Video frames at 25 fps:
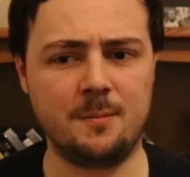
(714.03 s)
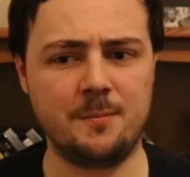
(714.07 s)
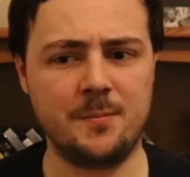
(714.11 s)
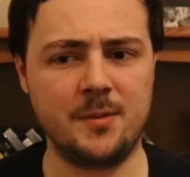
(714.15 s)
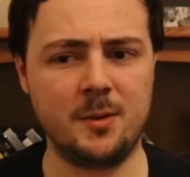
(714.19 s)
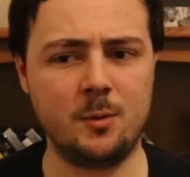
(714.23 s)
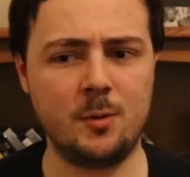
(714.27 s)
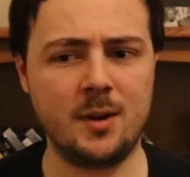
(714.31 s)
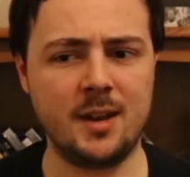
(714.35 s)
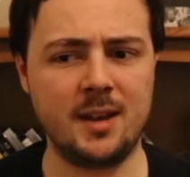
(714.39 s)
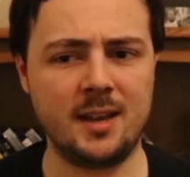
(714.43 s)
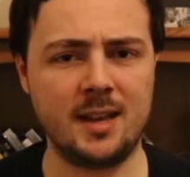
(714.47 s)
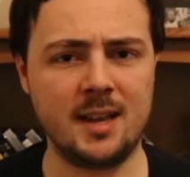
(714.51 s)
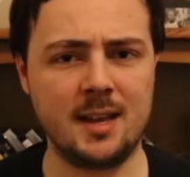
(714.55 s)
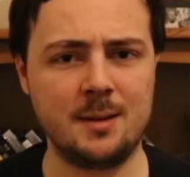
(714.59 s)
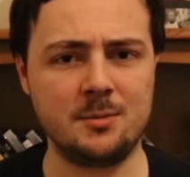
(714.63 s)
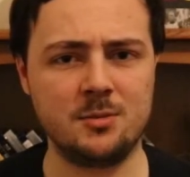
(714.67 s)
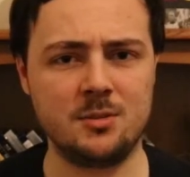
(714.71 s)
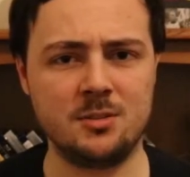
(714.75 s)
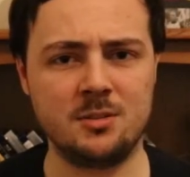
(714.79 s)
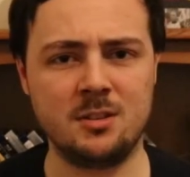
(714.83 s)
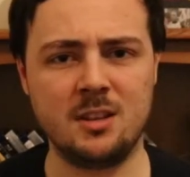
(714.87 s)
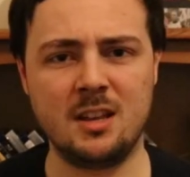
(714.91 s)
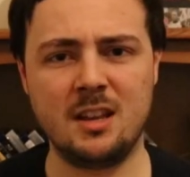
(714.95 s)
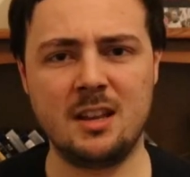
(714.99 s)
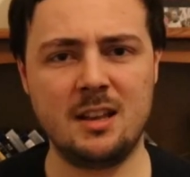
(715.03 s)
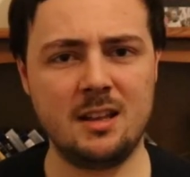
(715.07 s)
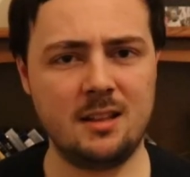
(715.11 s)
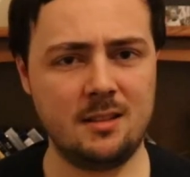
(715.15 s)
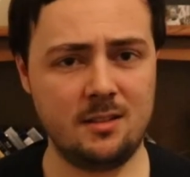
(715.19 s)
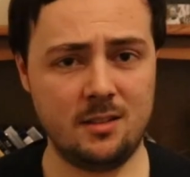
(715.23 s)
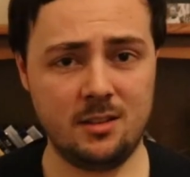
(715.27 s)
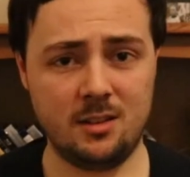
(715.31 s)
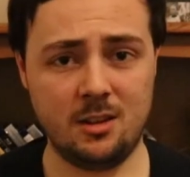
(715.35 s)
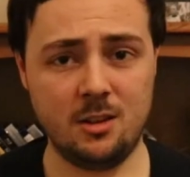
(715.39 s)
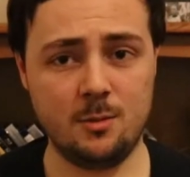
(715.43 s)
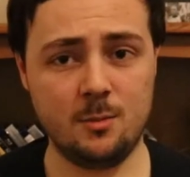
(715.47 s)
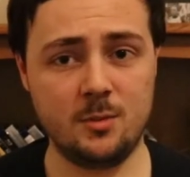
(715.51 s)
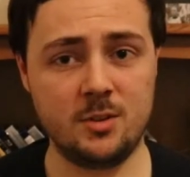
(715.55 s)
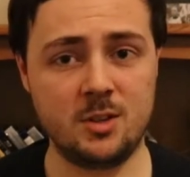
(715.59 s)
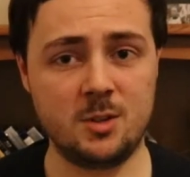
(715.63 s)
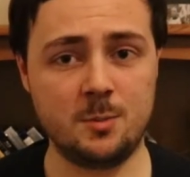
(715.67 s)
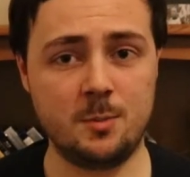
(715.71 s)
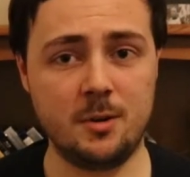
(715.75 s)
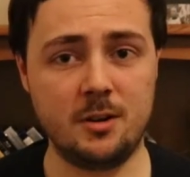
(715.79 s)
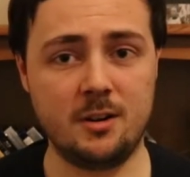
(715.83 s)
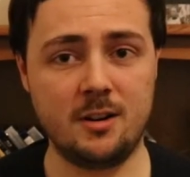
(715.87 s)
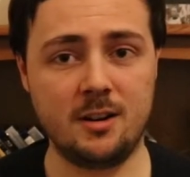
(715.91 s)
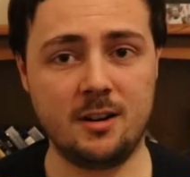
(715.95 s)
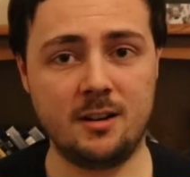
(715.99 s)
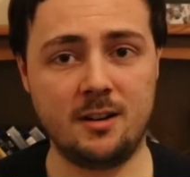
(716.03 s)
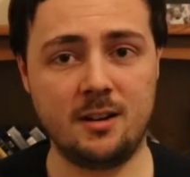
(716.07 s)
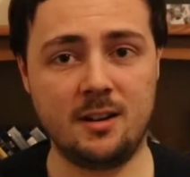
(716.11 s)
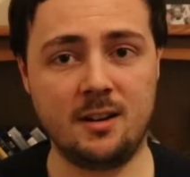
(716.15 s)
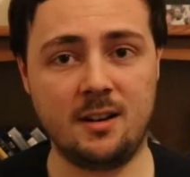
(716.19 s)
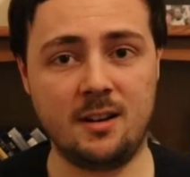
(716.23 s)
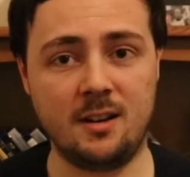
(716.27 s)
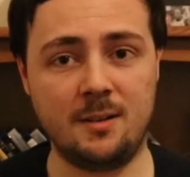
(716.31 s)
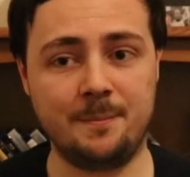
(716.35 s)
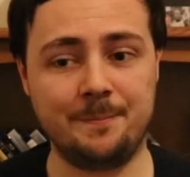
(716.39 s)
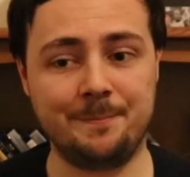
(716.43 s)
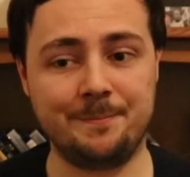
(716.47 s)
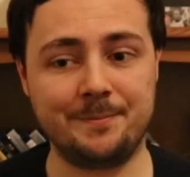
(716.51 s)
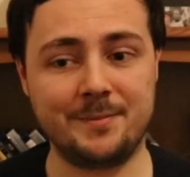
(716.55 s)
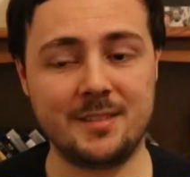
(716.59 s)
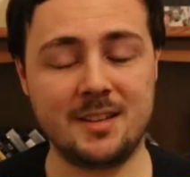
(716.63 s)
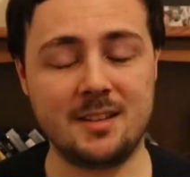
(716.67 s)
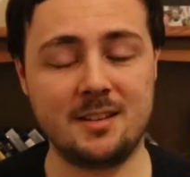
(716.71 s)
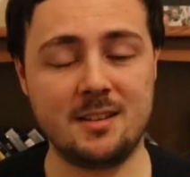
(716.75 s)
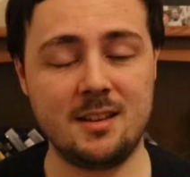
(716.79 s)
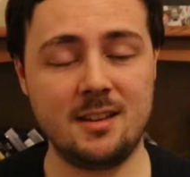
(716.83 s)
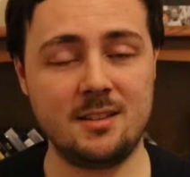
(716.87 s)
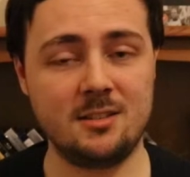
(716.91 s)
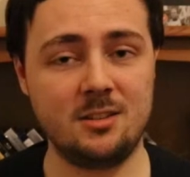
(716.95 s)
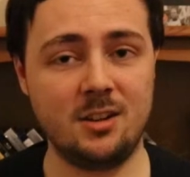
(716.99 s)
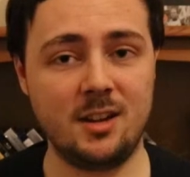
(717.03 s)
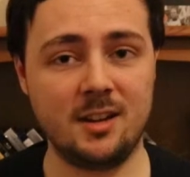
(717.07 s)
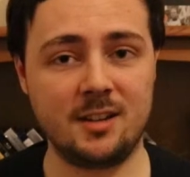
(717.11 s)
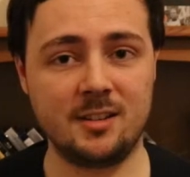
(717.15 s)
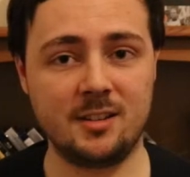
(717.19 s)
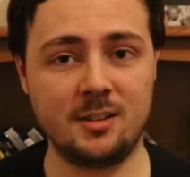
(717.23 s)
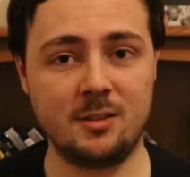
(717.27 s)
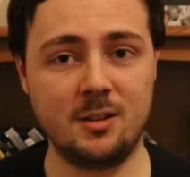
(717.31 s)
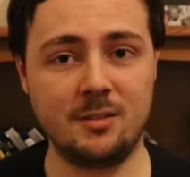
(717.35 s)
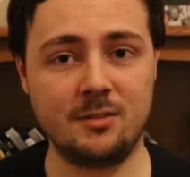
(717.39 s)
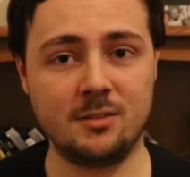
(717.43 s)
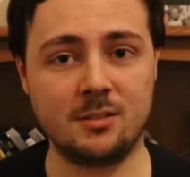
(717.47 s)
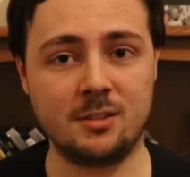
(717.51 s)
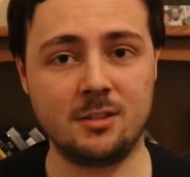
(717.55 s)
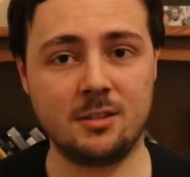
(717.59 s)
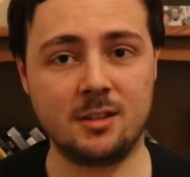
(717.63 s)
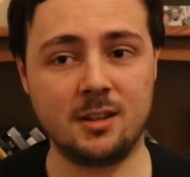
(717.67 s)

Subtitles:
The way it captures the human spirit is like no other.